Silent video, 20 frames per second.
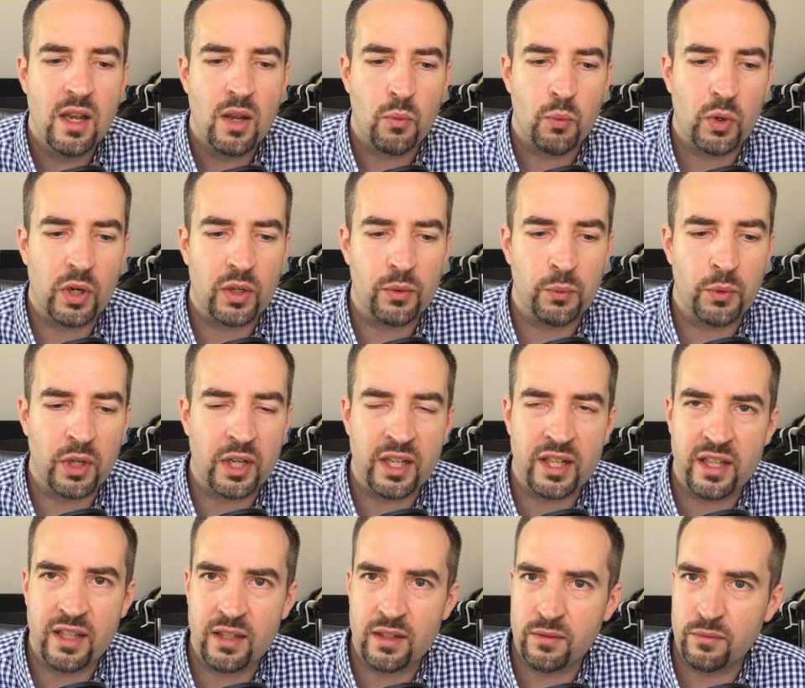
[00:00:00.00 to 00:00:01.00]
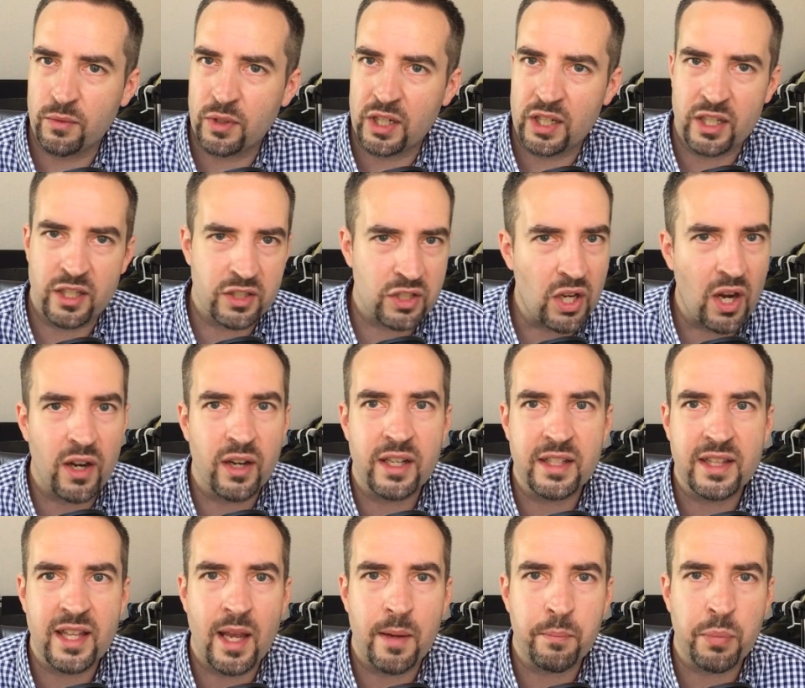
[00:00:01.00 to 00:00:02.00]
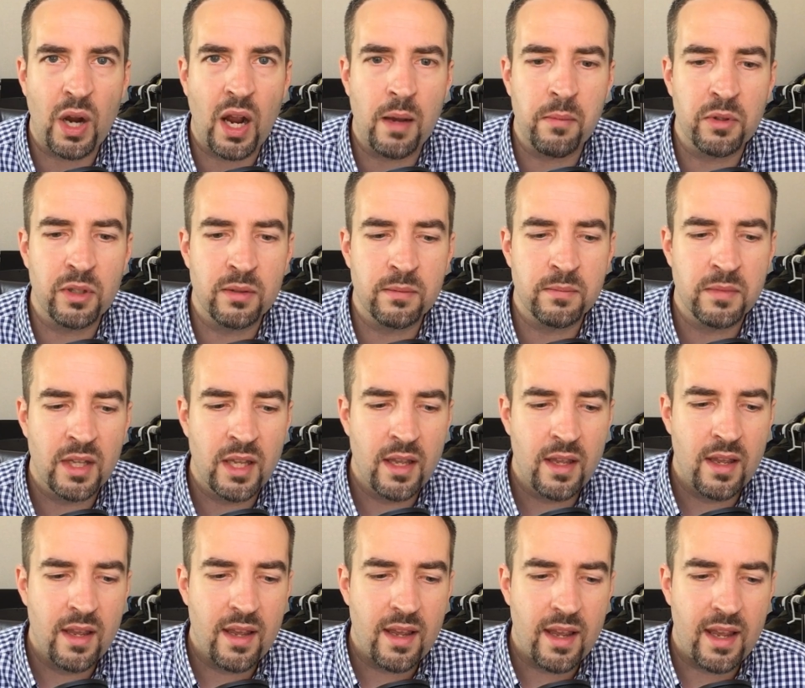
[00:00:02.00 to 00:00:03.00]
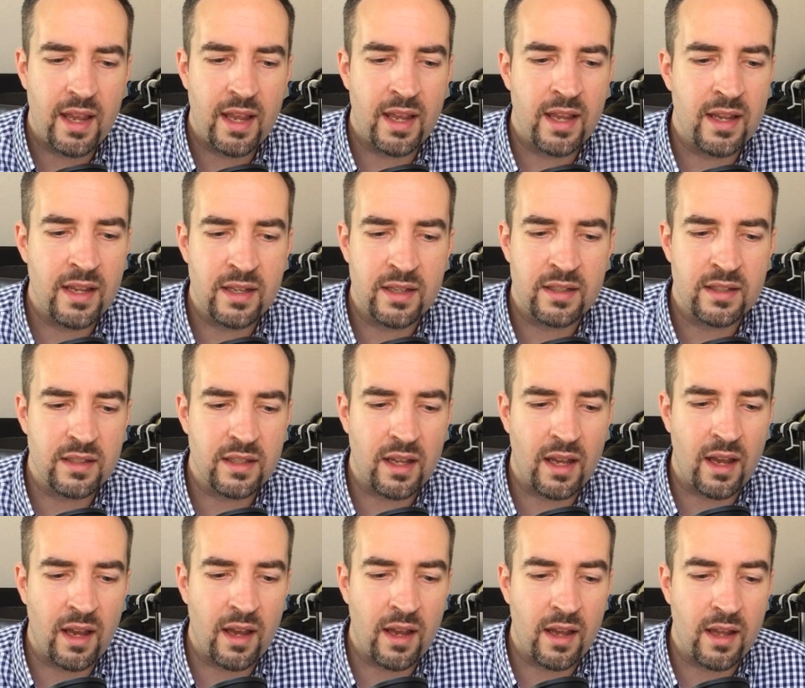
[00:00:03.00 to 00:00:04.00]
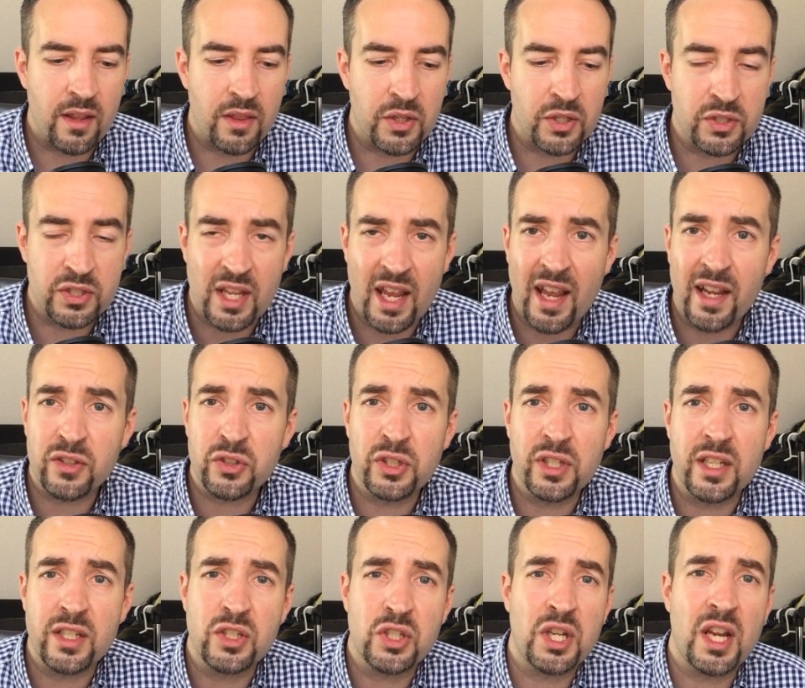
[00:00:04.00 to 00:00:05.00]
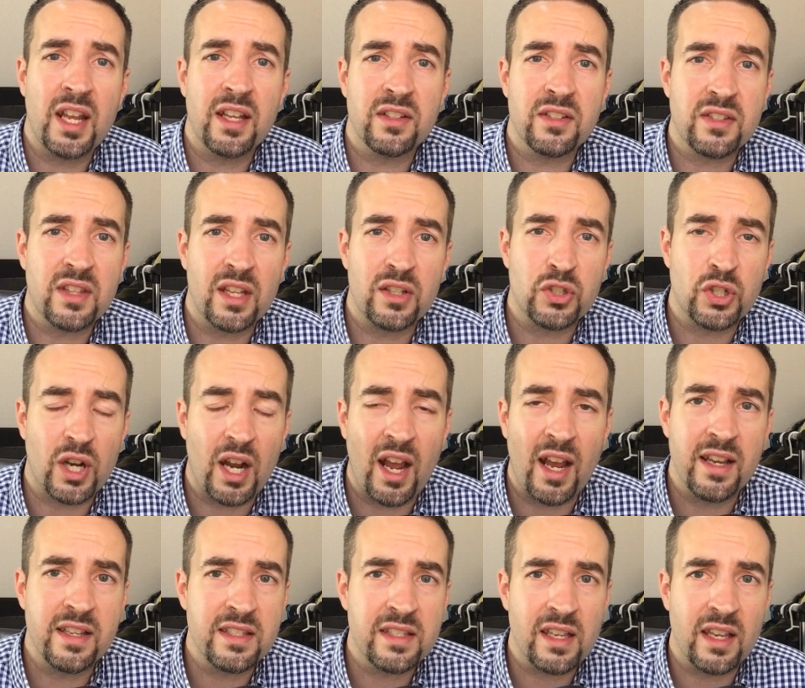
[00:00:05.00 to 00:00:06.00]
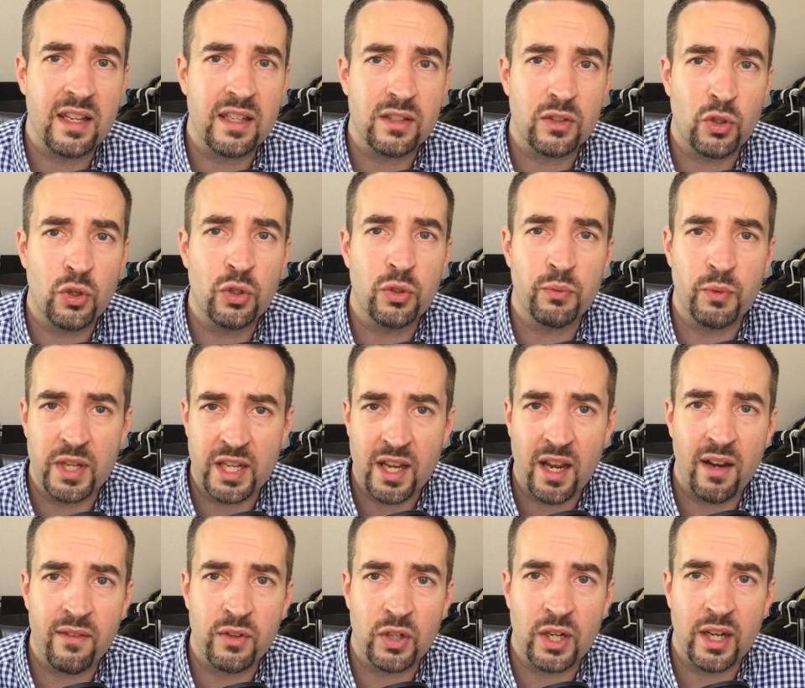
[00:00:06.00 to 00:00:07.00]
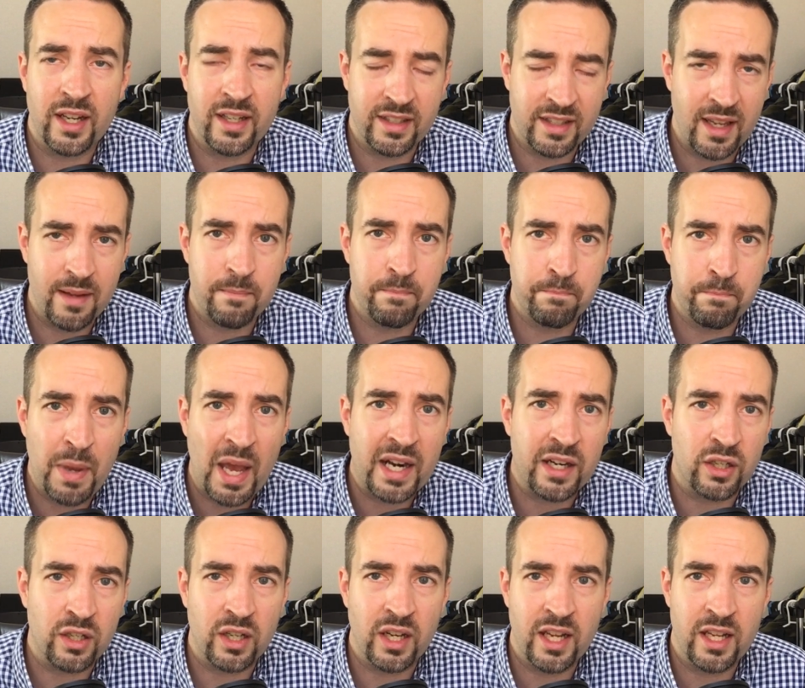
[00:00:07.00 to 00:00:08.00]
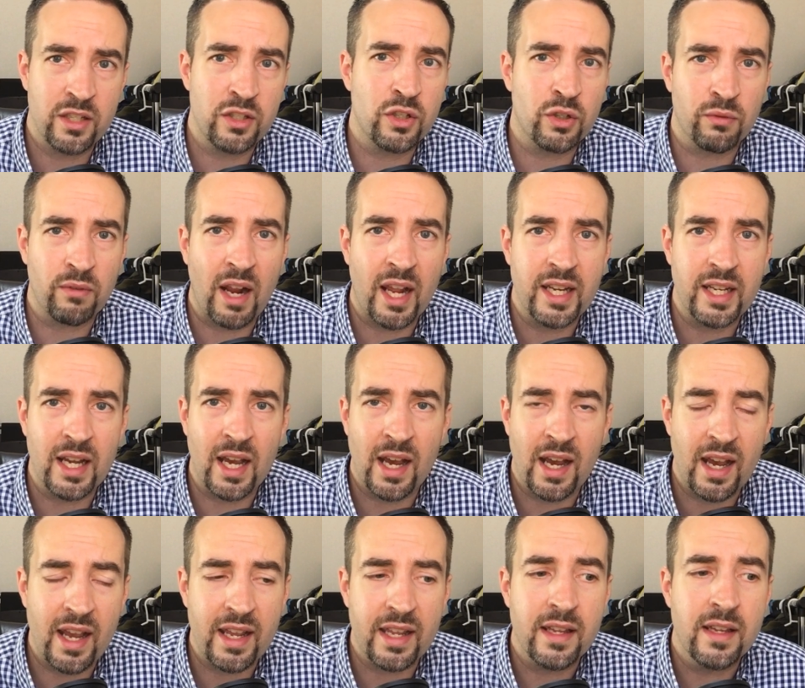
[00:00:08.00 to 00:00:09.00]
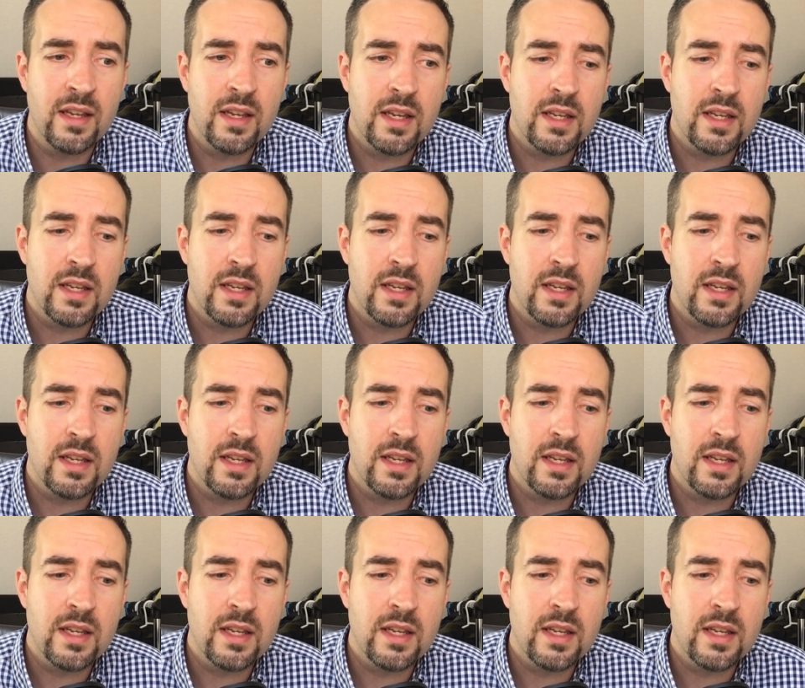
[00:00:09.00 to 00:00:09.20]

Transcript: We're gonna target that problem, and there's actually a chance that your eyesight could recover and get better in your right eye.